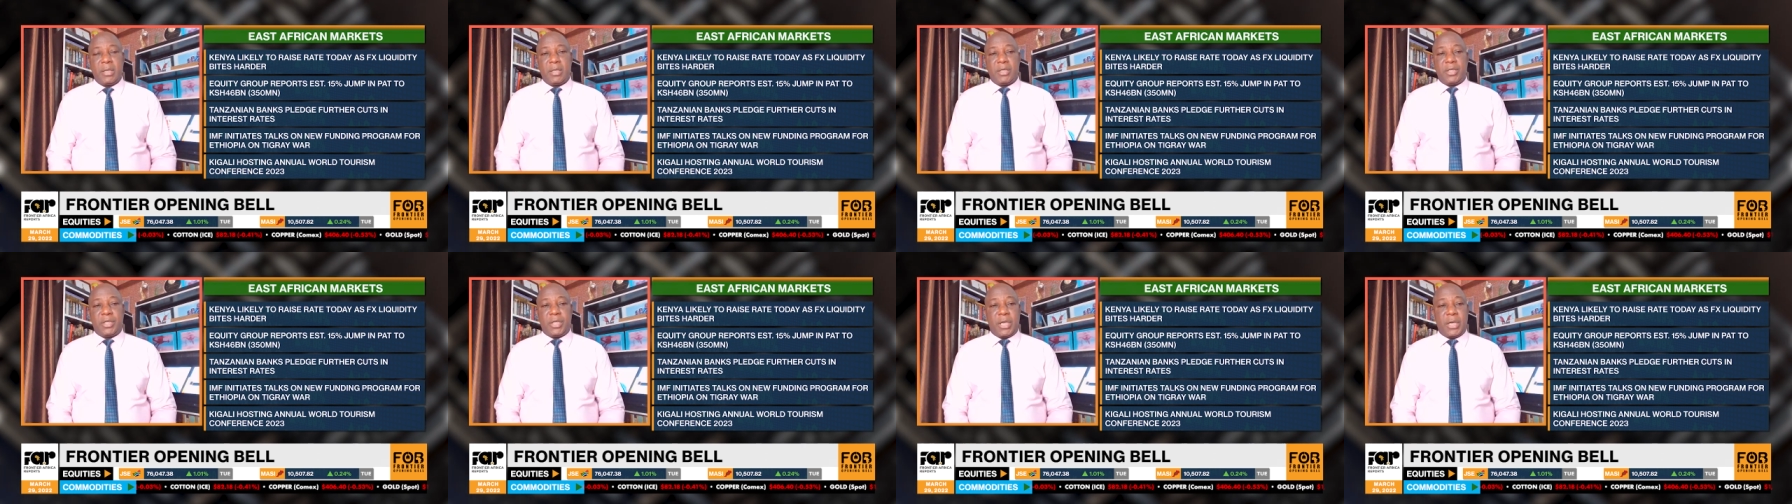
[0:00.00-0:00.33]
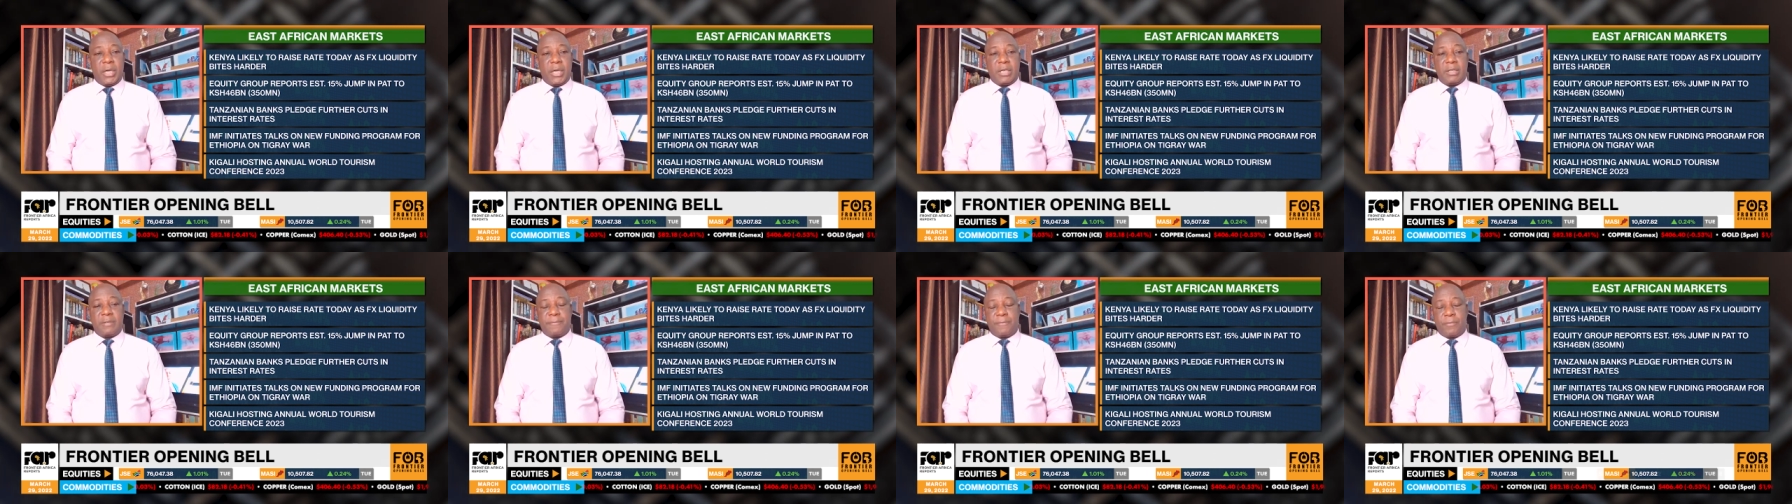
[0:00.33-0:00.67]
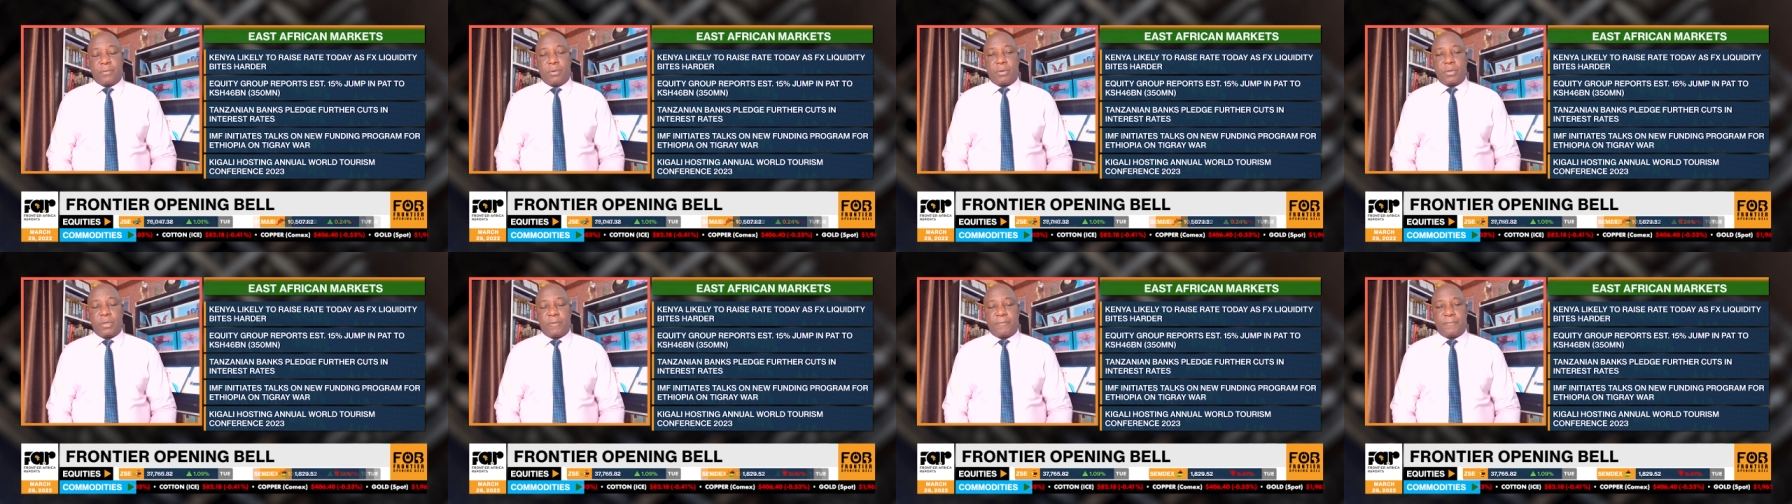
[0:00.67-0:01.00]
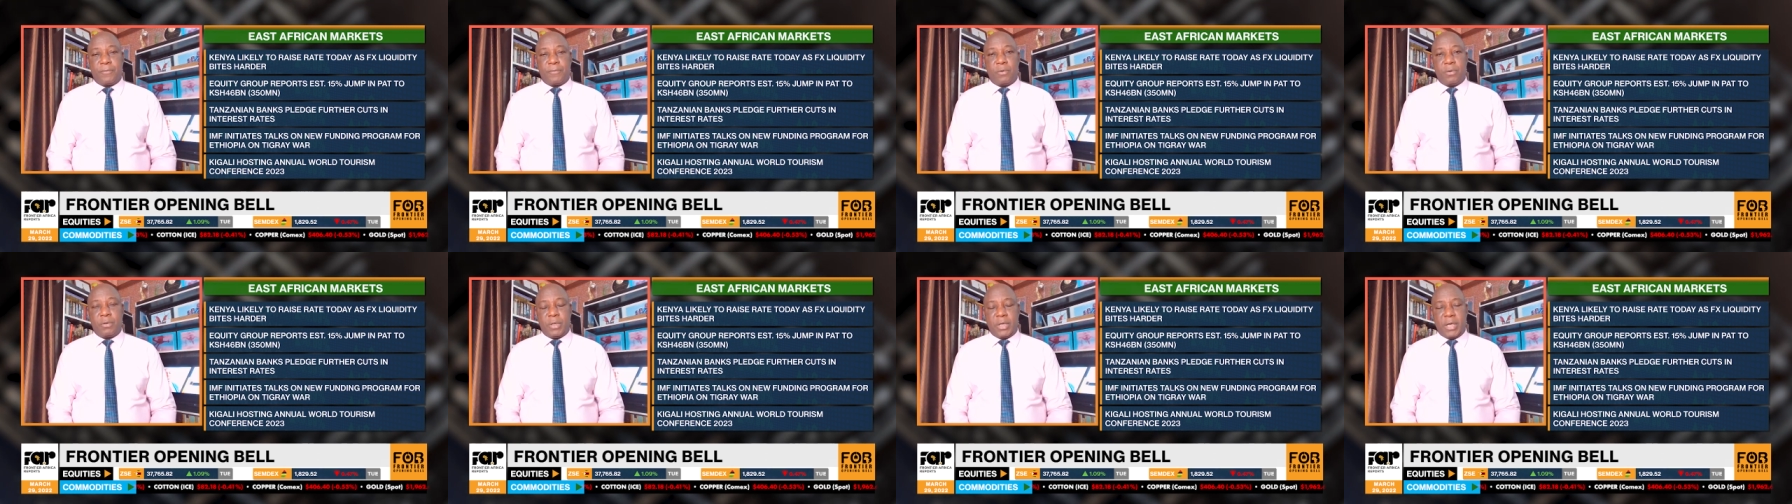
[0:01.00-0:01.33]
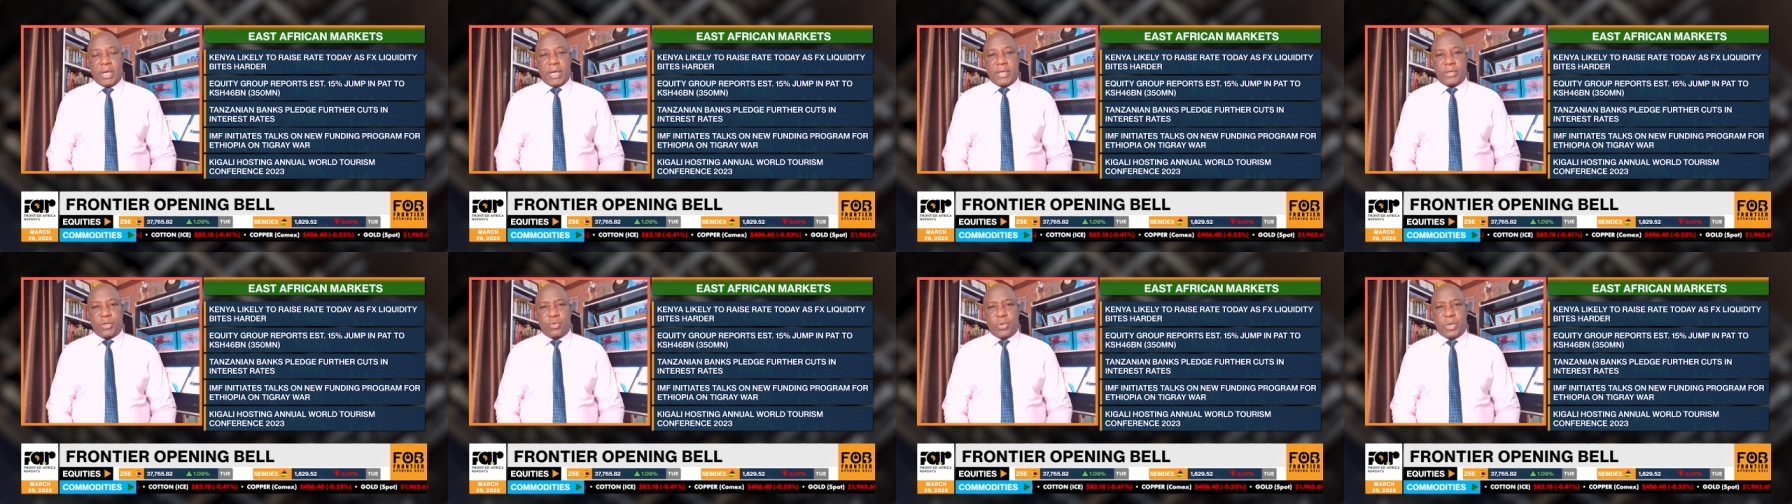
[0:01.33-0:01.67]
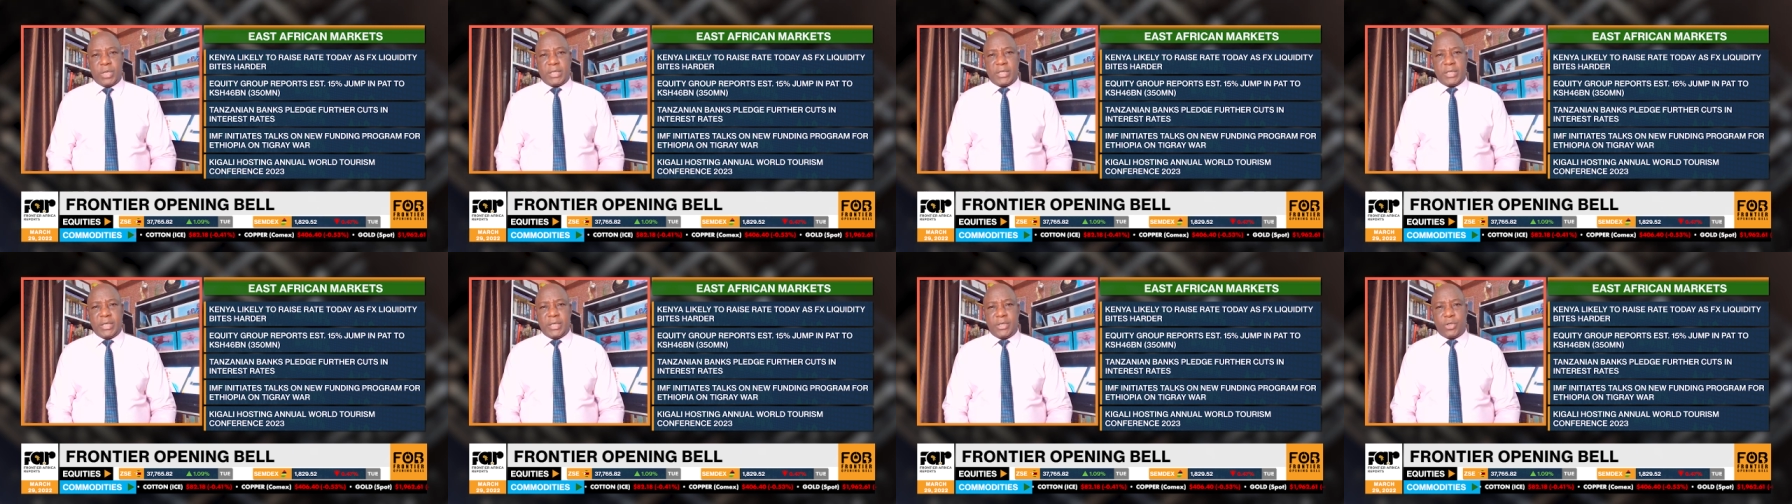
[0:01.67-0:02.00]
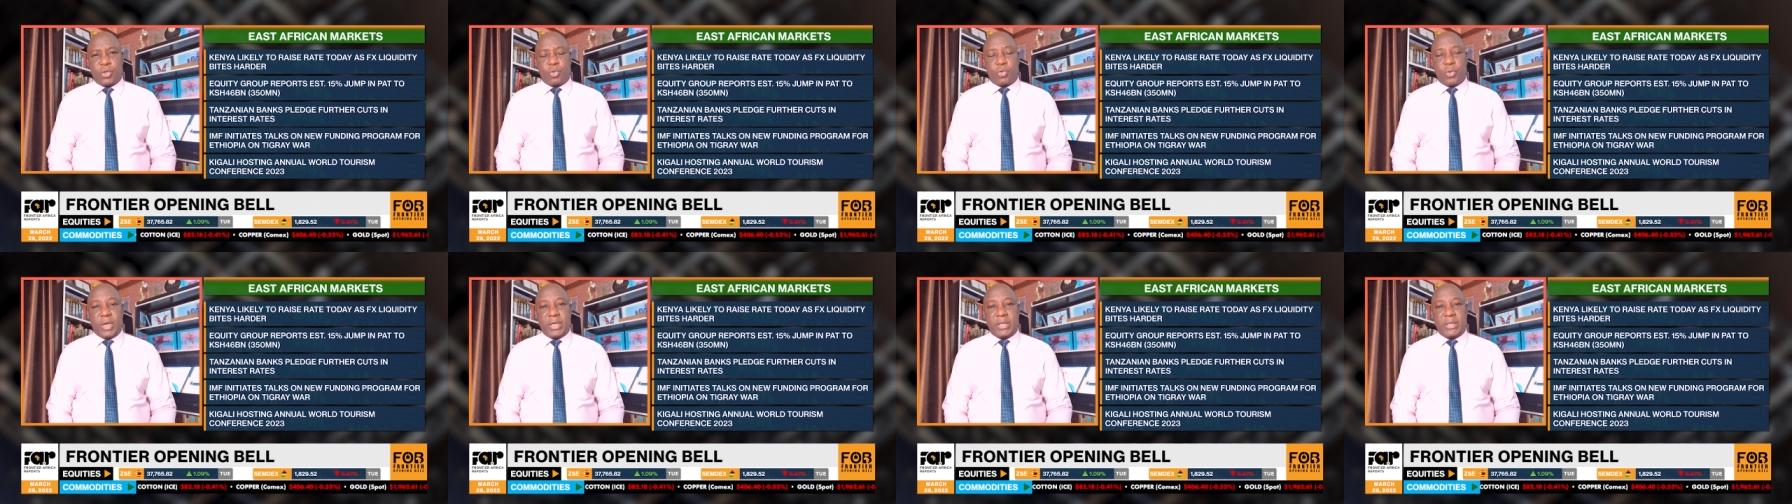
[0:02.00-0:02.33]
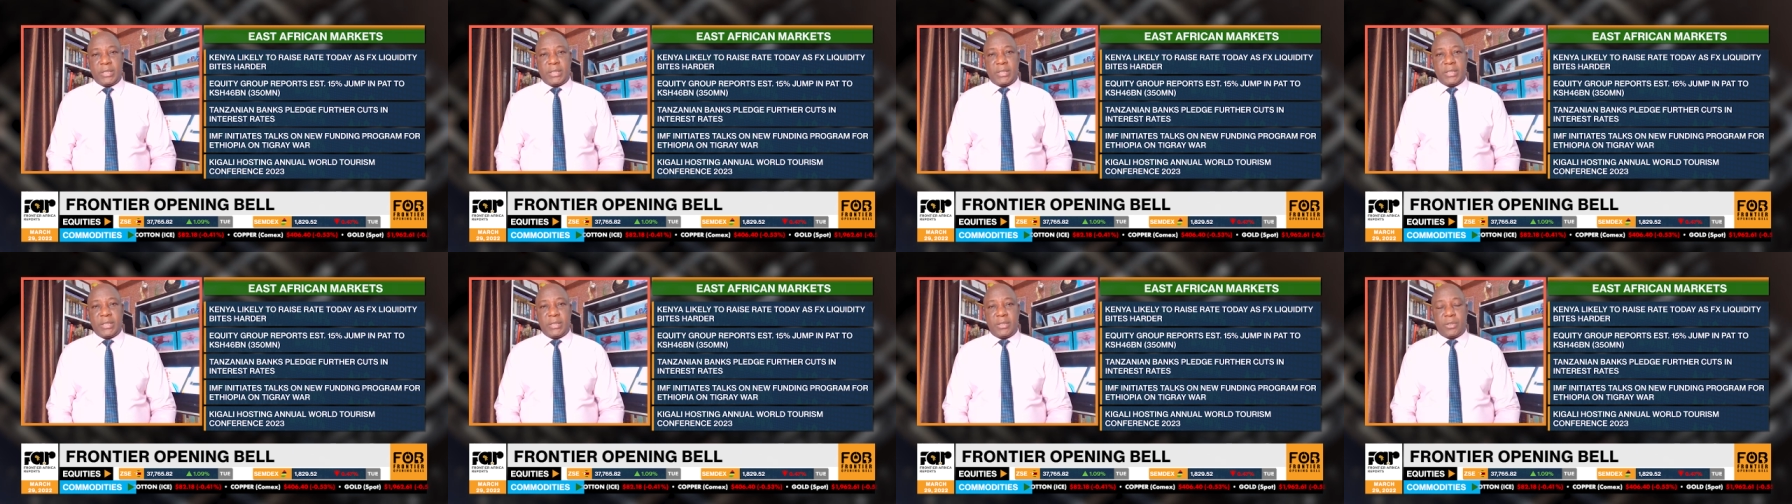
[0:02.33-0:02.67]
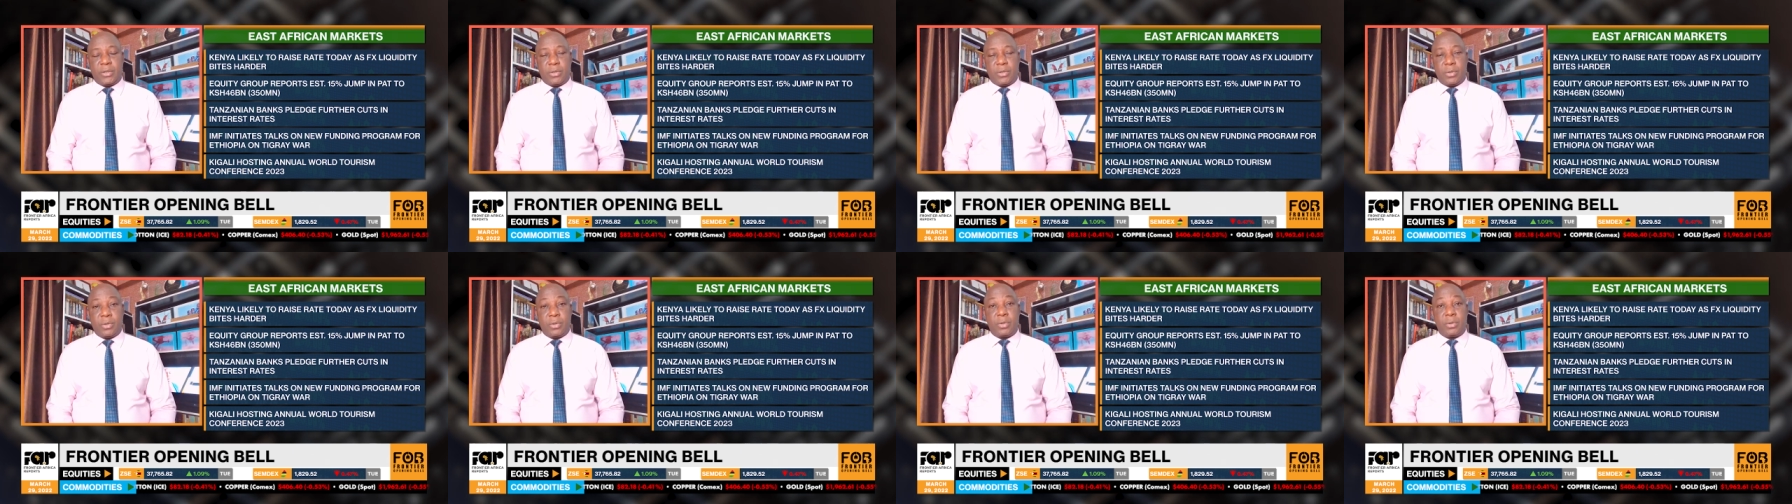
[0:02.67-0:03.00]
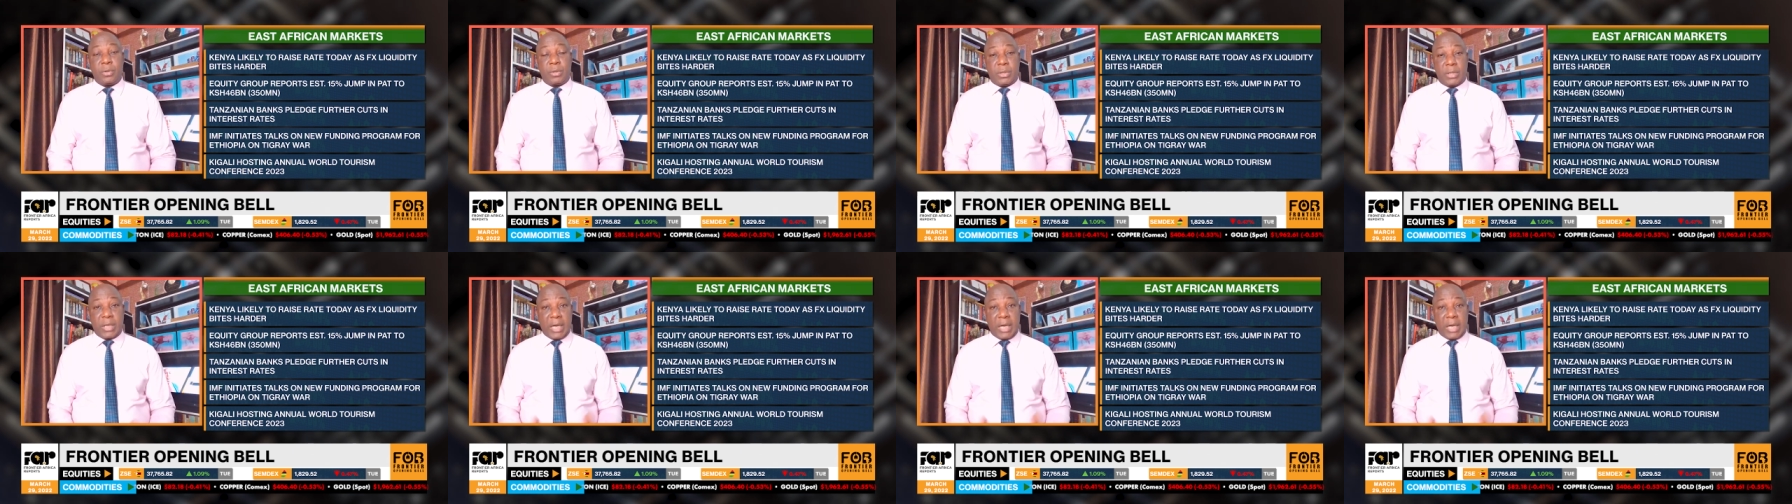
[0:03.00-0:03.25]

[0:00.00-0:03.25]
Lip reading: shillings for the full year 2022.